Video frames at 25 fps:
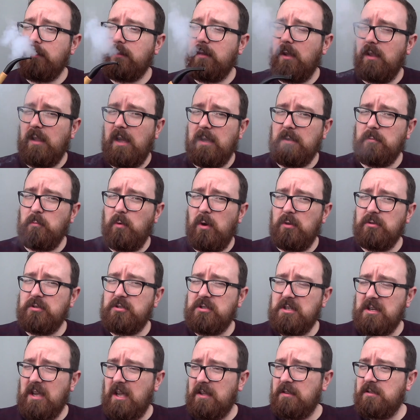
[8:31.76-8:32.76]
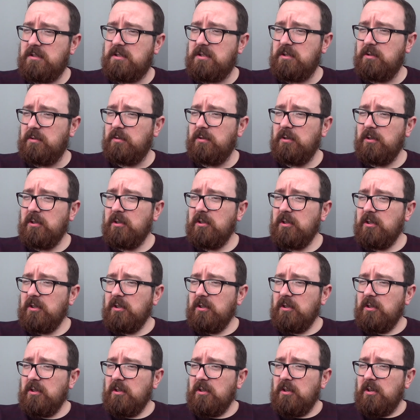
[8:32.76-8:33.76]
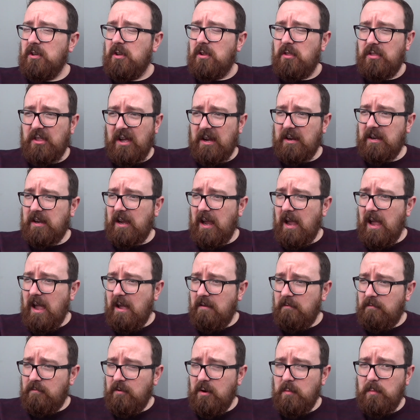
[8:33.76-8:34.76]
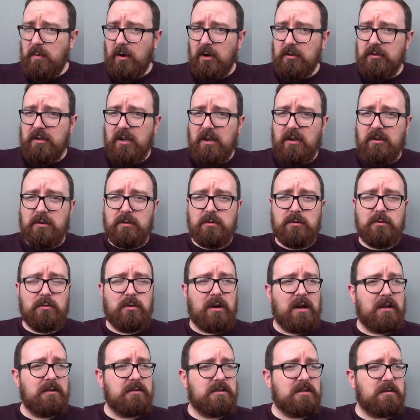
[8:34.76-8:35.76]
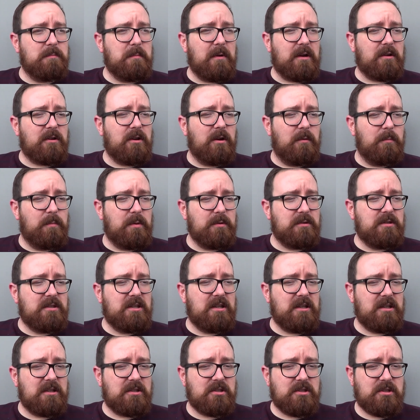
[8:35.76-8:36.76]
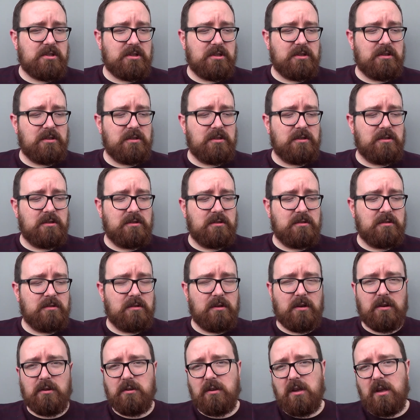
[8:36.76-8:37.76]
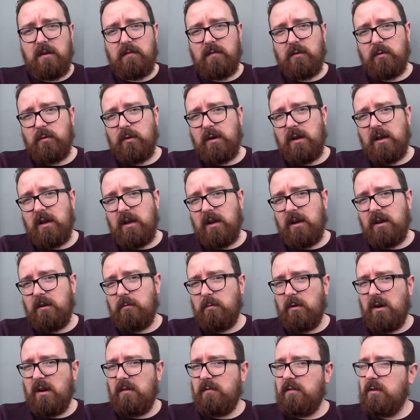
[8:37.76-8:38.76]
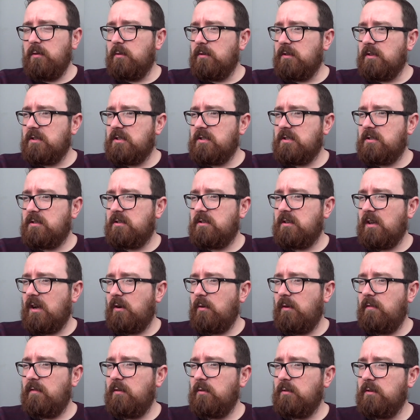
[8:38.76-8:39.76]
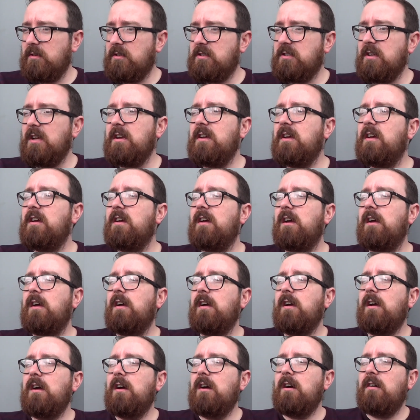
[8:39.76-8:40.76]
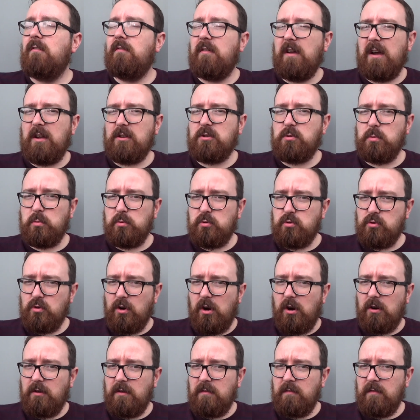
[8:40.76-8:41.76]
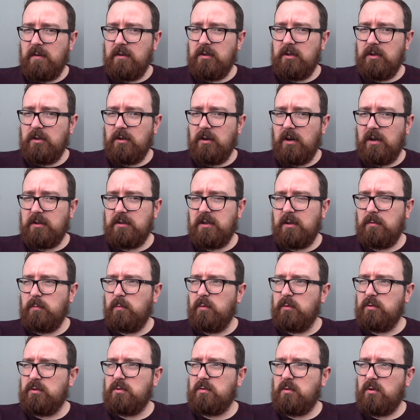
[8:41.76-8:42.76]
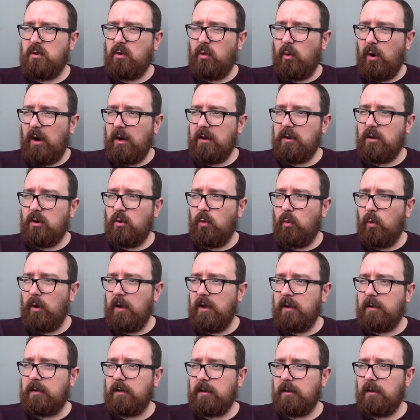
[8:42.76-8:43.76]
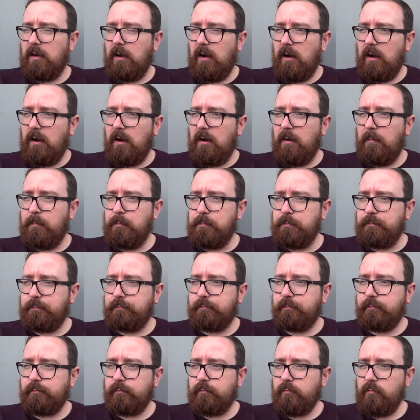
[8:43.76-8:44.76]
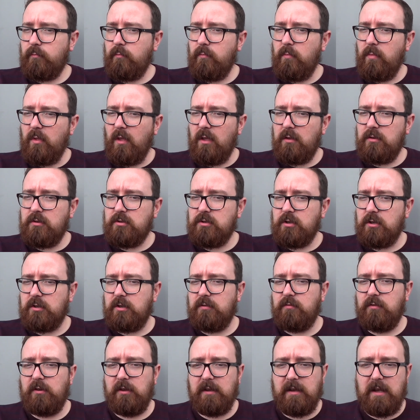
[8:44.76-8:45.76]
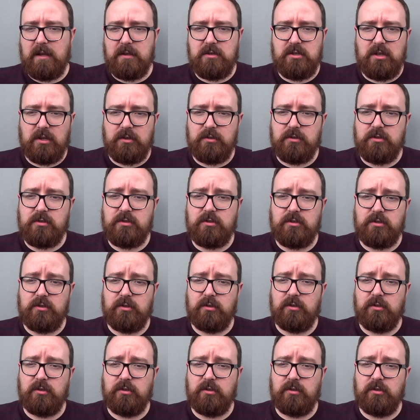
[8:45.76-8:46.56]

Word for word: I'd like once again to thank everybody who entered my competition our giveaway whatever you want to however you want to say it the actual drawing video I did was quite quick um, so I didn't really get a chance to